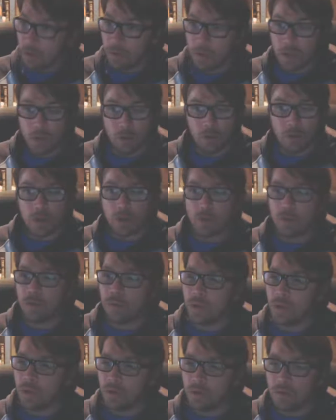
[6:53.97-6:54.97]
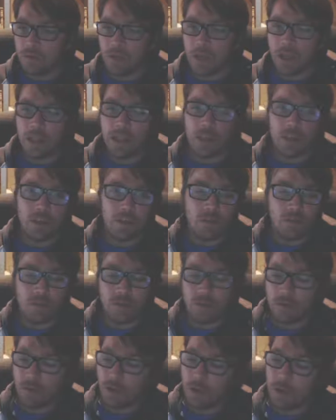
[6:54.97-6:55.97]
would load into Windows, and then you
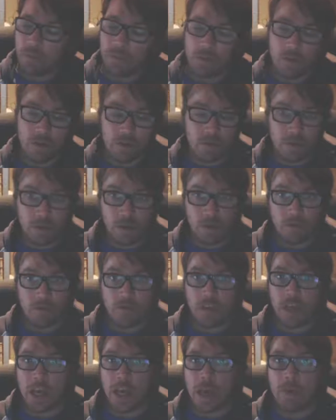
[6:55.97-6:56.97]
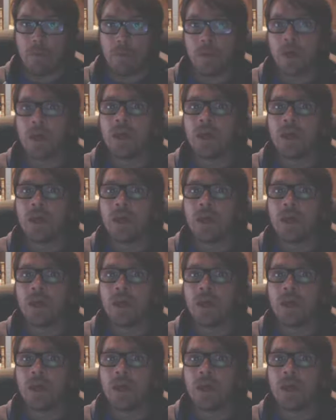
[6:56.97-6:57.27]
just load up your VM,